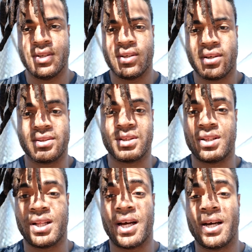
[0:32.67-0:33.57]
Because a
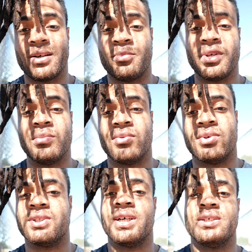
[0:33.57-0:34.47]
lot of people
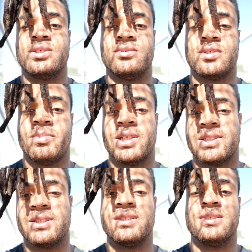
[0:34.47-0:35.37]
will test you,
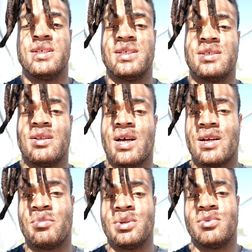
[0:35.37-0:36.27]
especially these days. A lot
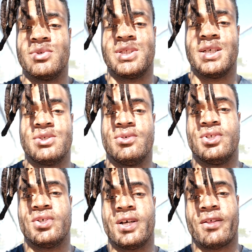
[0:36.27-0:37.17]
of people will test you to
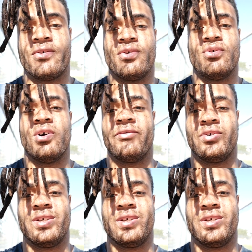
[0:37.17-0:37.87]
try to throw you off your